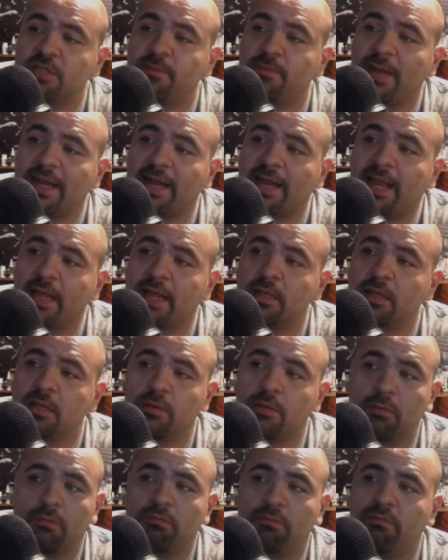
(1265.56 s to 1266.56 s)
by
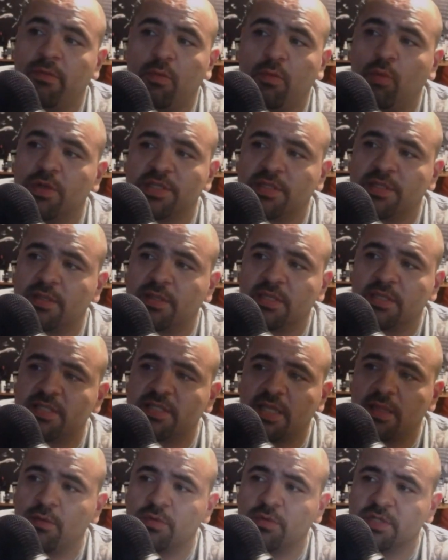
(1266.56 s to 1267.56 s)
Nyla, the
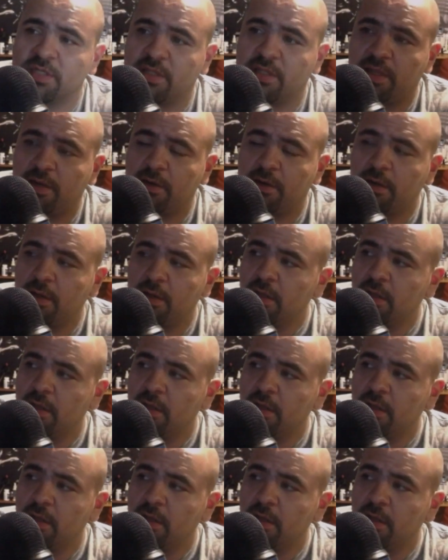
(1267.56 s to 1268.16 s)
selling wasn't there.